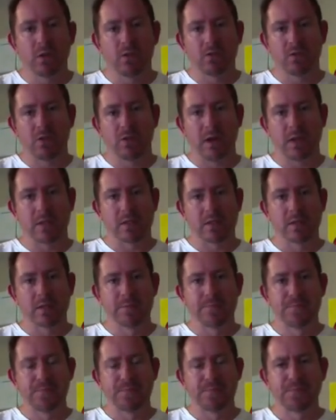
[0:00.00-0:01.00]
trust.
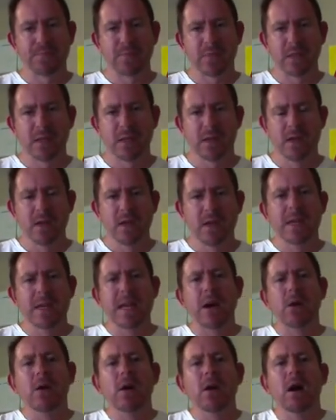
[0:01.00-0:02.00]

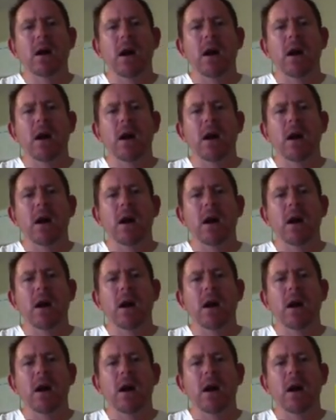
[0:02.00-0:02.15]
Now,